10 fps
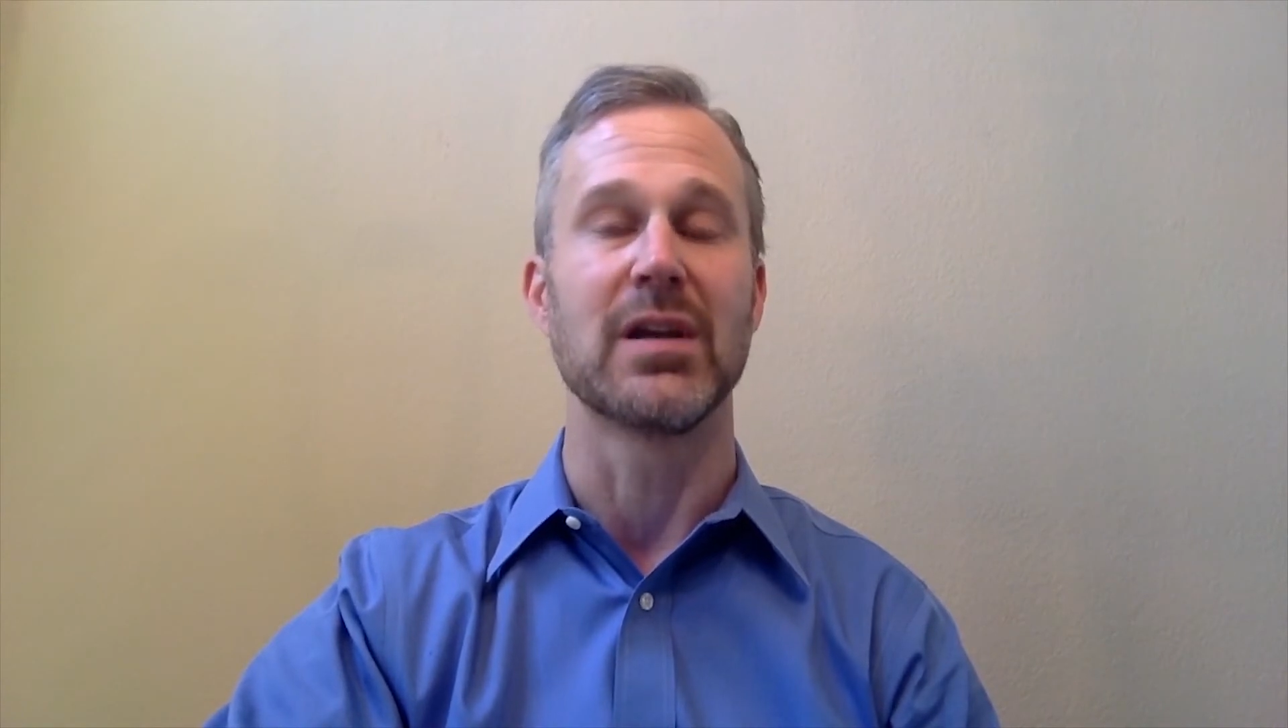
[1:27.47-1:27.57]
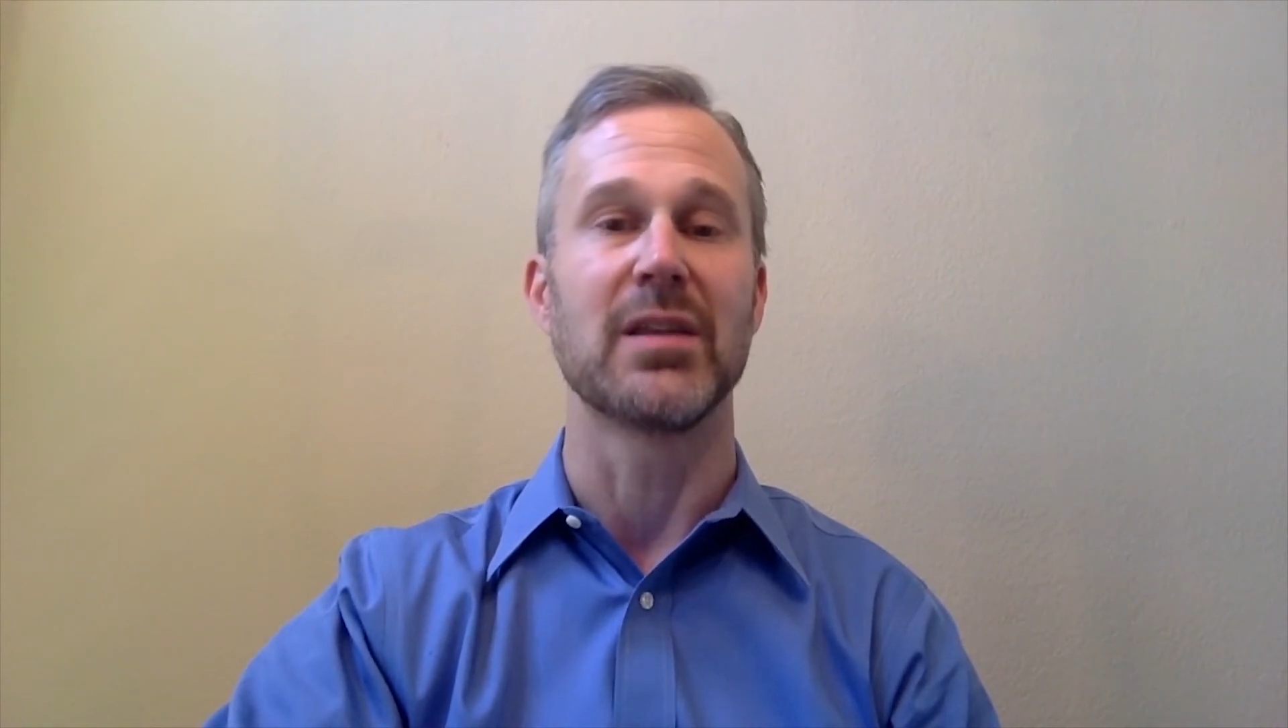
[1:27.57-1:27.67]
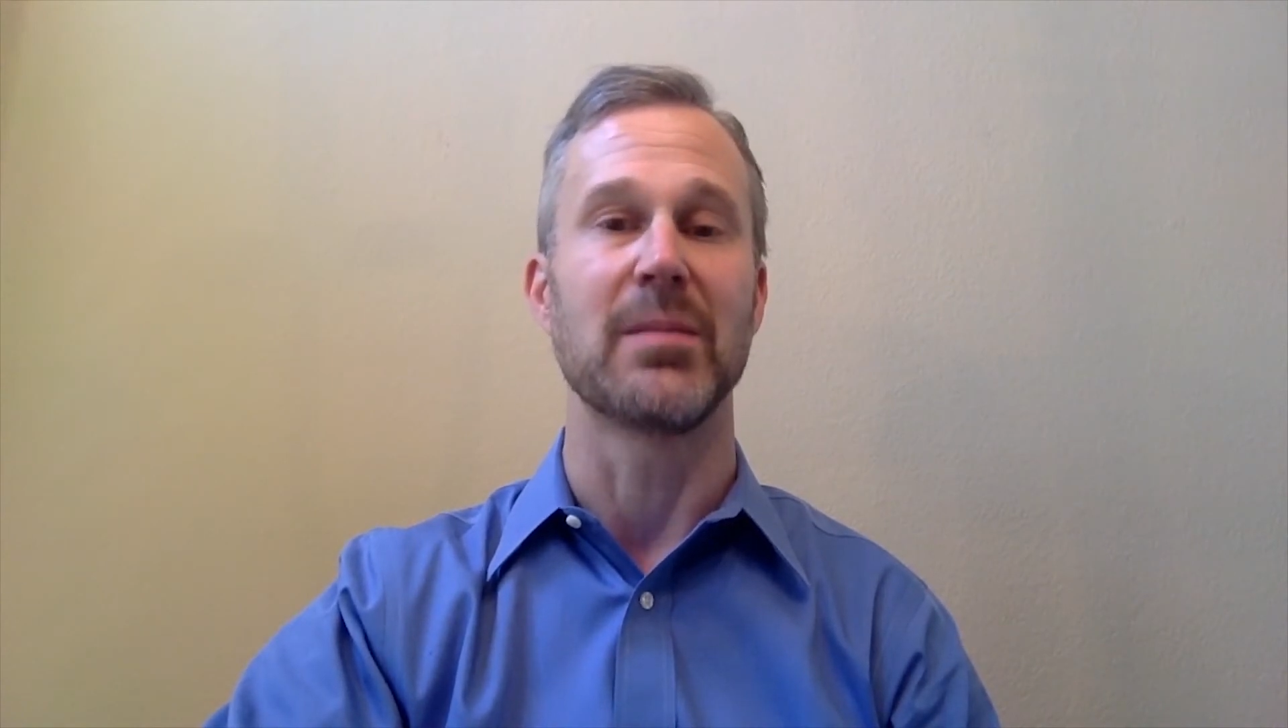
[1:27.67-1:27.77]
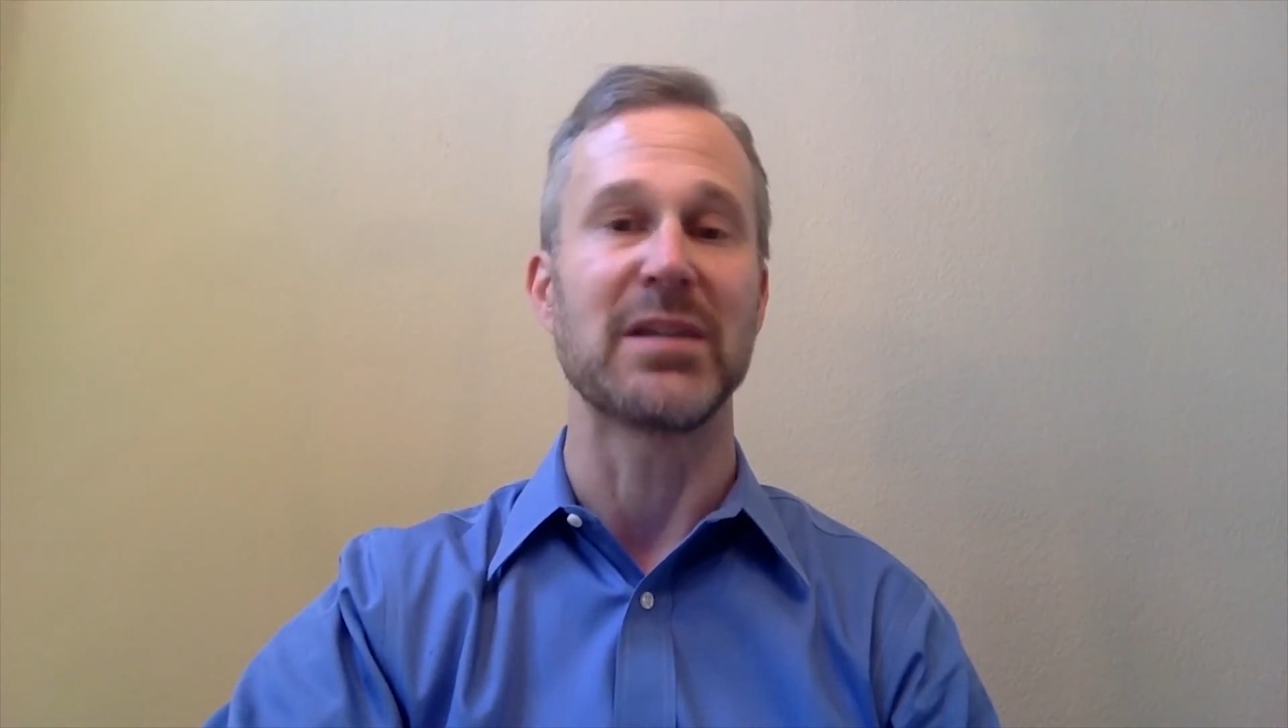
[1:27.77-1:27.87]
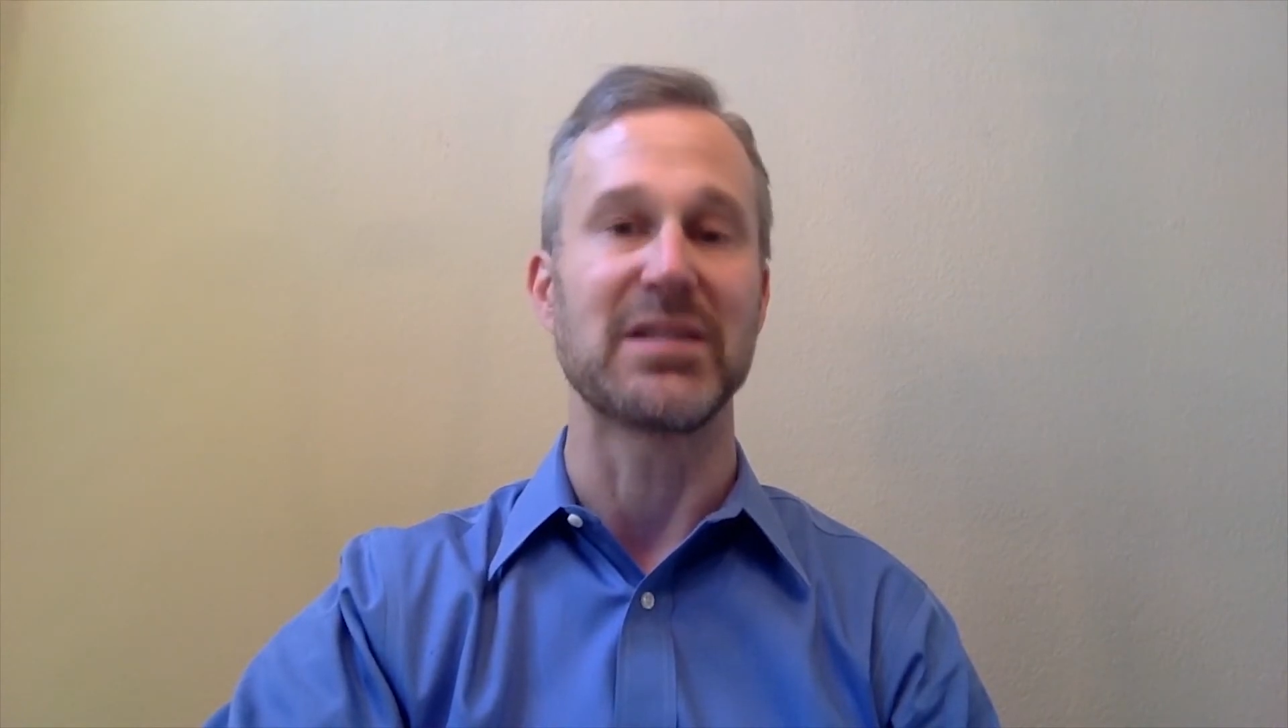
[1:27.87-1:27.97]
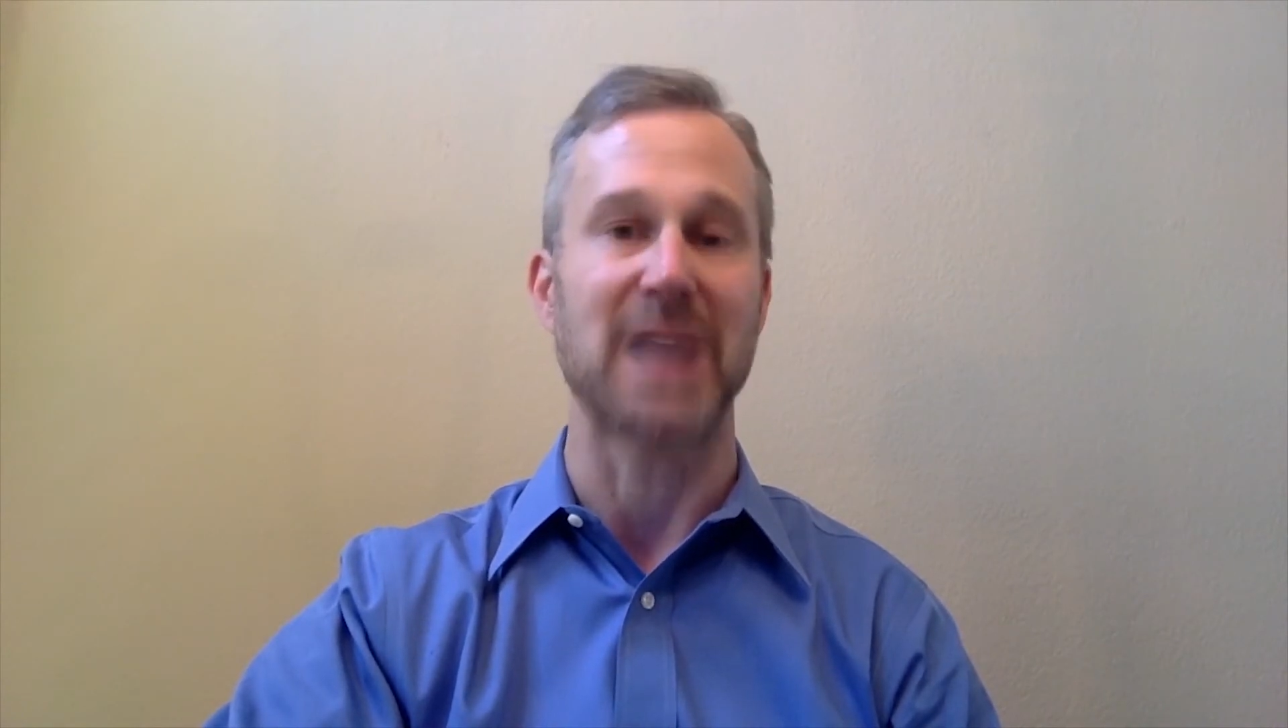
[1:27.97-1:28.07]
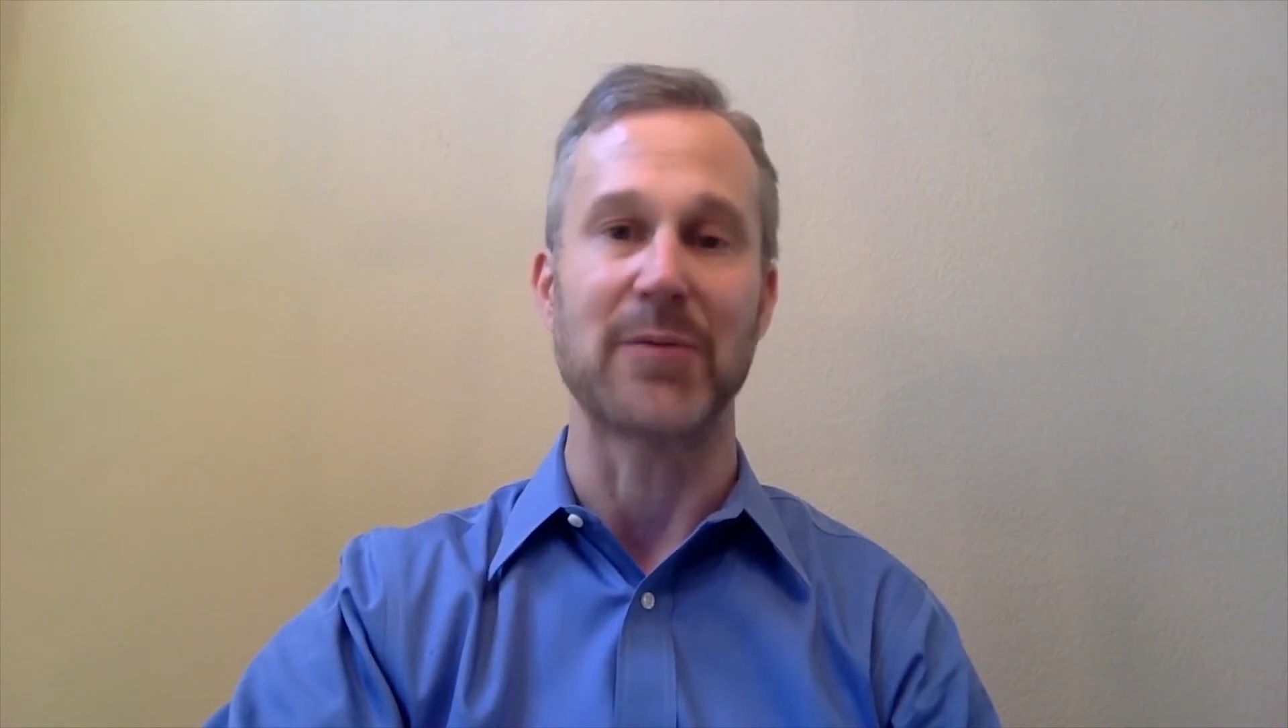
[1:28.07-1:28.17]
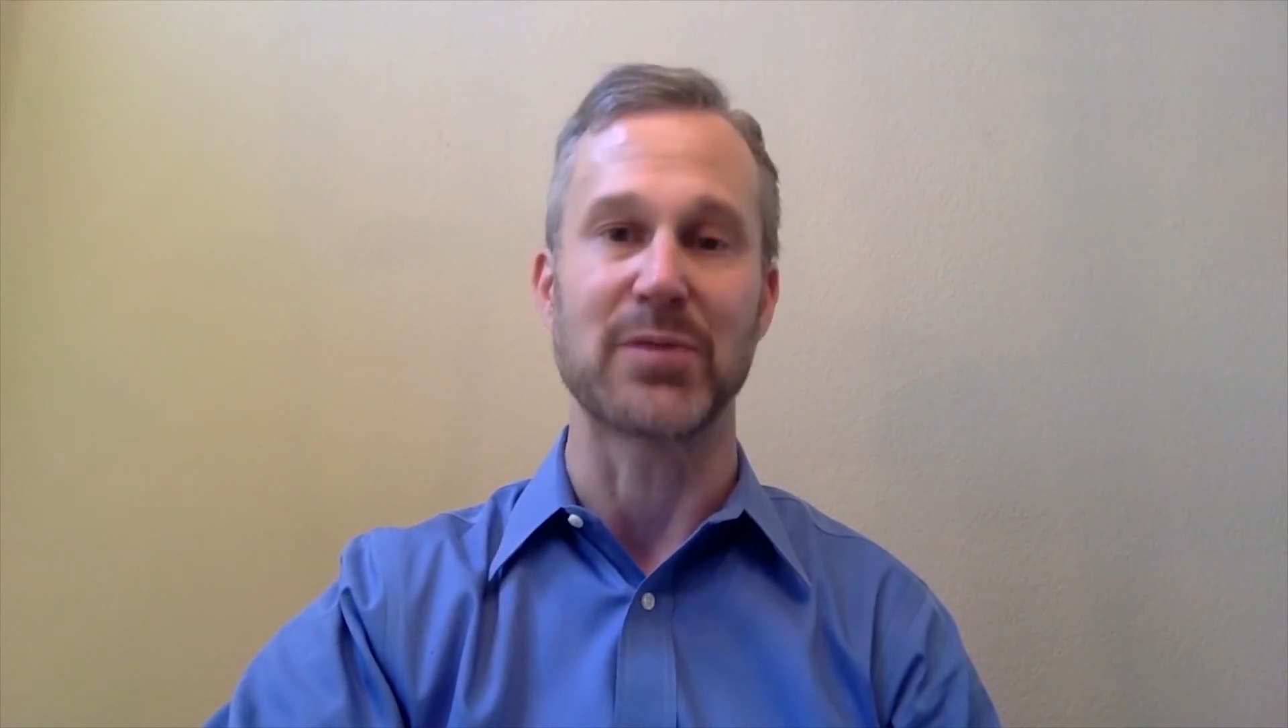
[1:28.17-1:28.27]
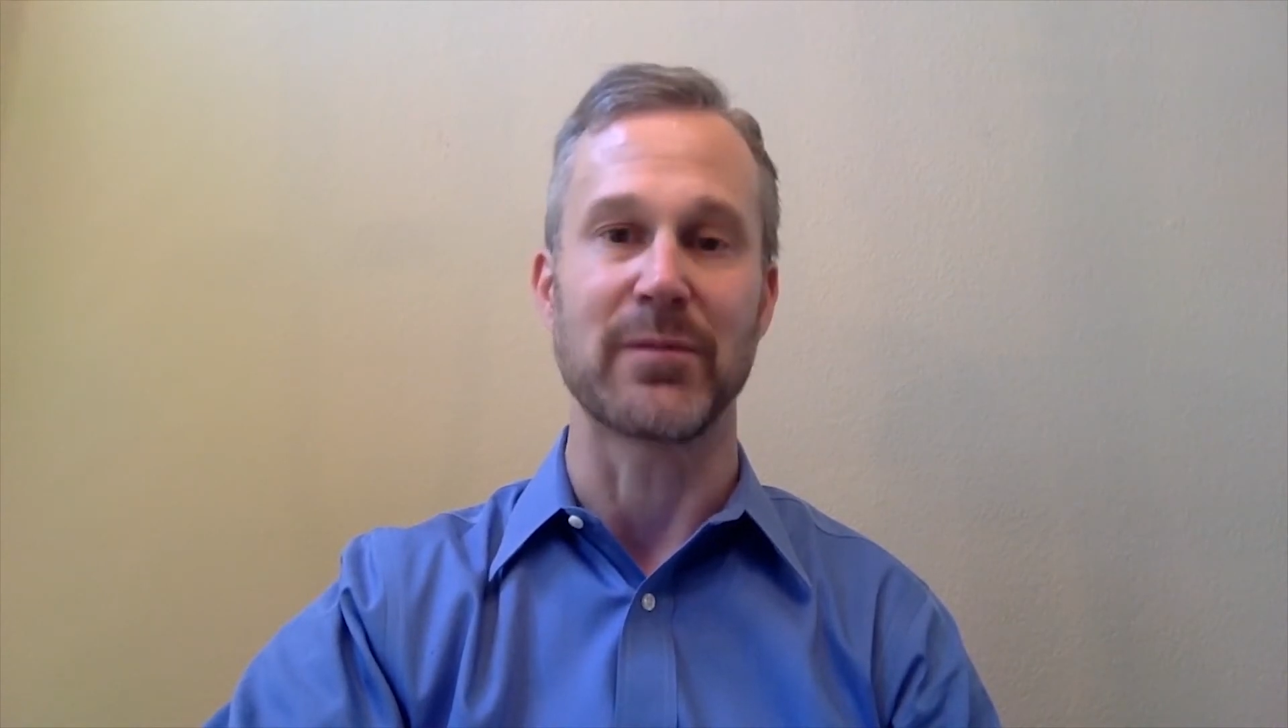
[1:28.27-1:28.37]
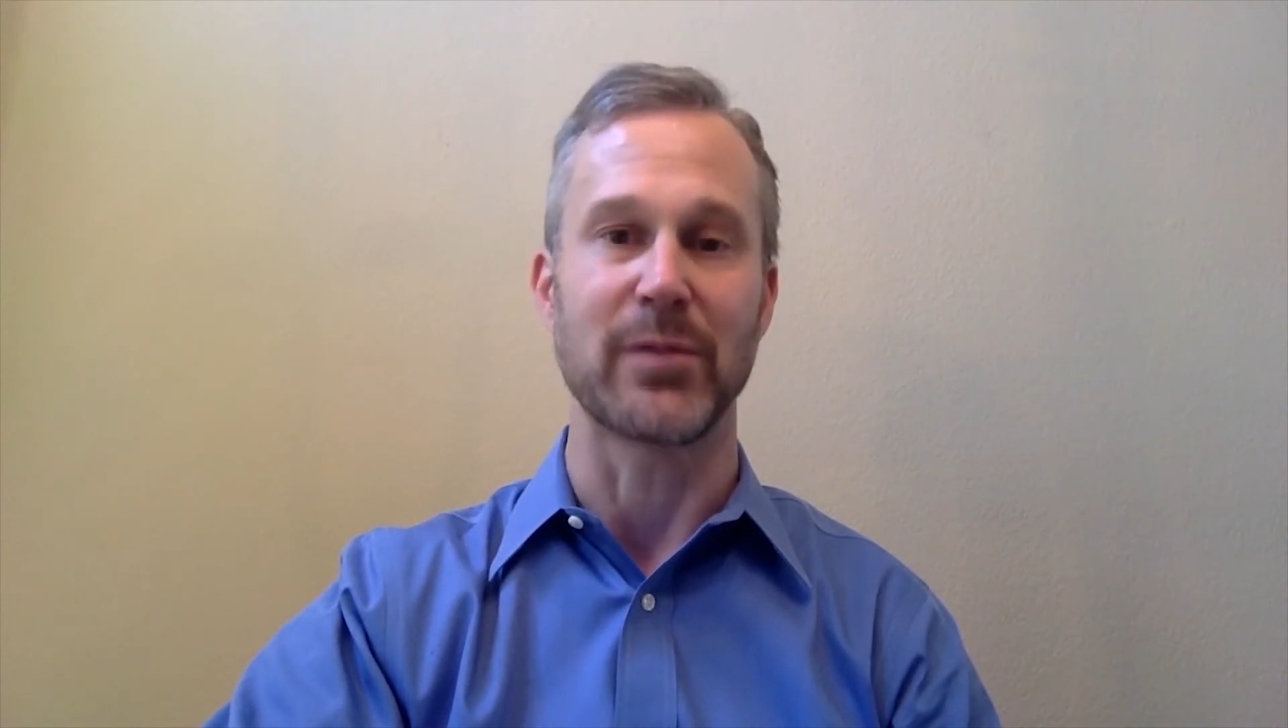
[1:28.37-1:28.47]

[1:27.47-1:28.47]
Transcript: the best option